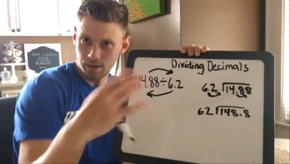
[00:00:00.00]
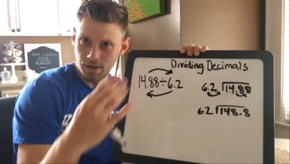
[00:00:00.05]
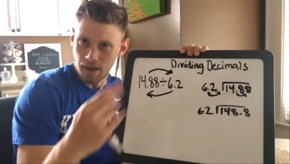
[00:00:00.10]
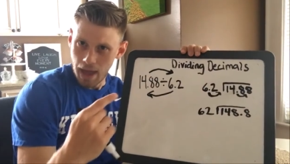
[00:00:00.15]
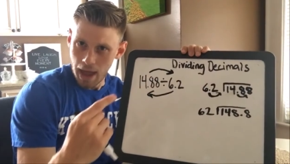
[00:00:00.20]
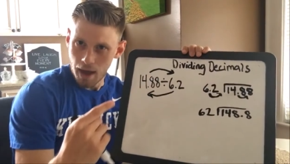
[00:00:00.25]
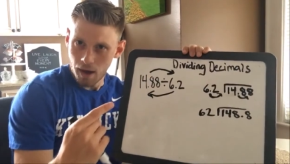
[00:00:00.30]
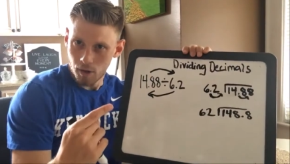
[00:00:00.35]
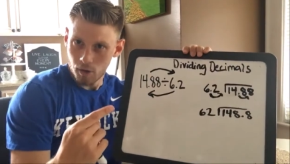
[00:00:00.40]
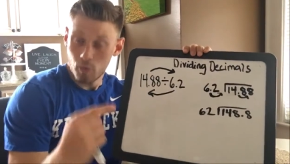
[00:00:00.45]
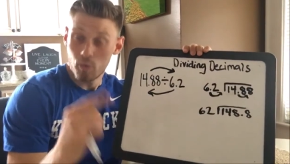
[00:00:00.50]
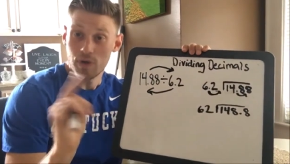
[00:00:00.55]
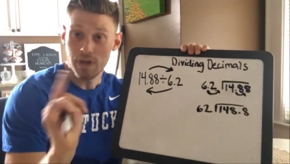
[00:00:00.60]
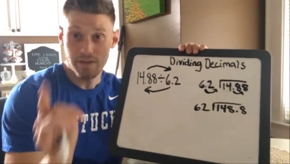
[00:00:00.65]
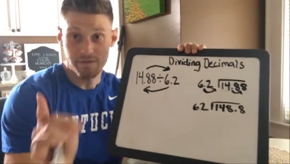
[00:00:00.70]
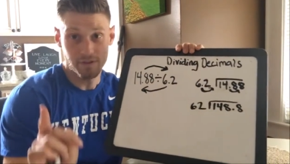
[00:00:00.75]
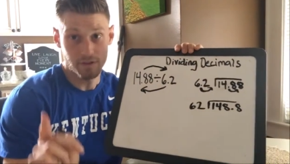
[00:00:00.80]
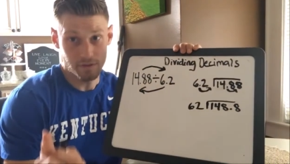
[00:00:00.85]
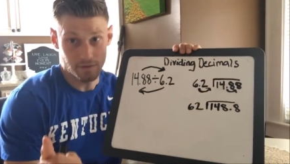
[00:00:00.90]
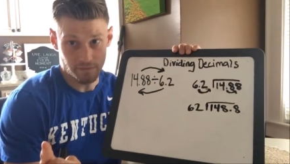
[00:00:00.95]
Now
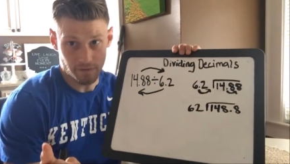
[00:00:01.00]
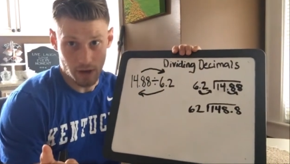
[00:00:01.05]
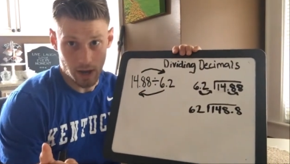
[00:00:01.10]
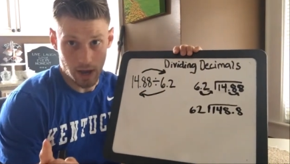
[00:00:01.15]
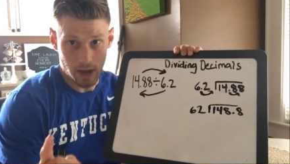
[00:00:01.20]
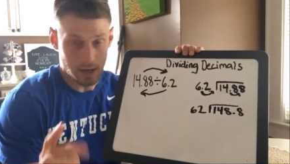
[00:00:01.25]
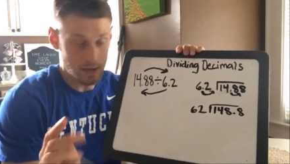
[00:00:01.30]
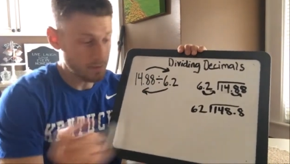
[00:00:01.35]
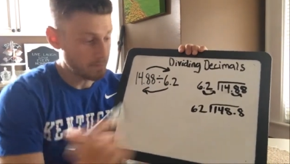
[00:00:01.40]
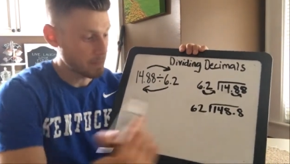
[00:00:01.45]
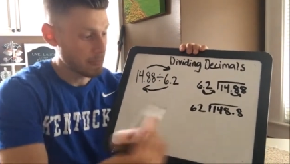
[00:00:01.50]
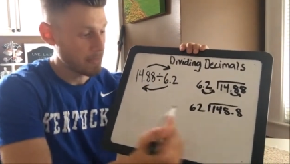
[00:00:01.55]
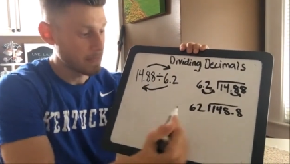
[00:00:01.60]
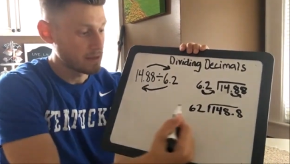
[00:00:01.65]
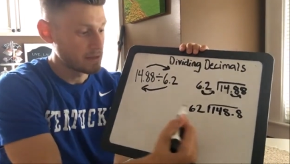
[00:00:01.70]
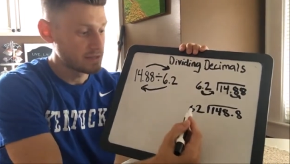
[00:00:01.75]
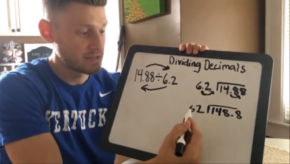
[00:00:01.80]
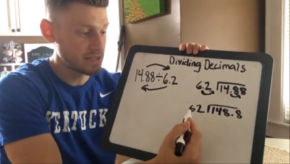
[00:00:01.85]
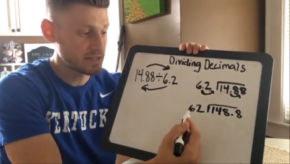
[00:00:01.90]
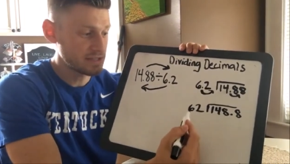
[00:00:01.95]
we have to divide.
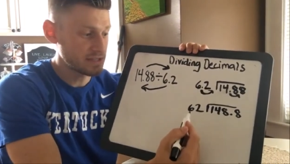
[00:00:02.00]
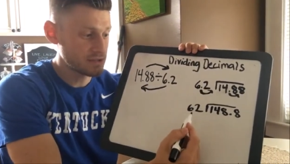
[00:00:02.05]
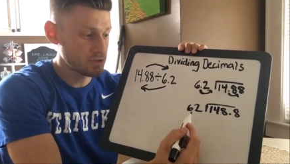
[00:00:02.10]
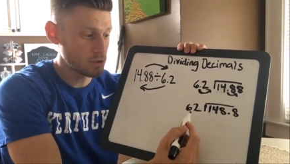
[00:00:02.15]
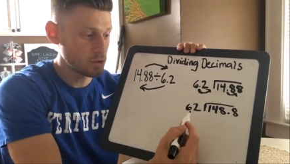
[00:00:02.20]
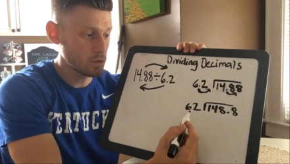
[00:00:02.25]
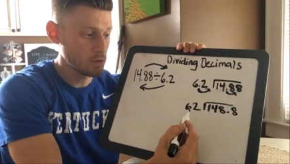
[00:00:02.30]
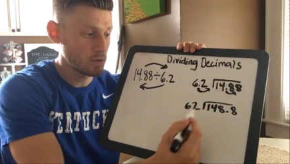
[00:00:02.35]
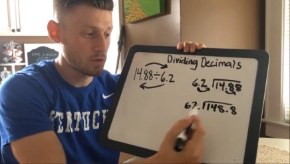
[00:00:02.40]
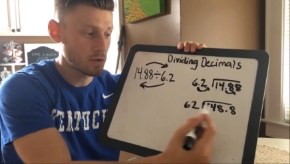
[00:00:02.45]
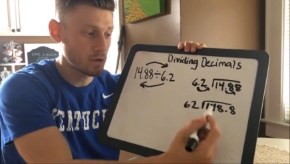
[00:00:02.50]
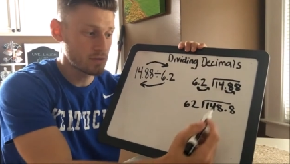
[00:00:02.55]
62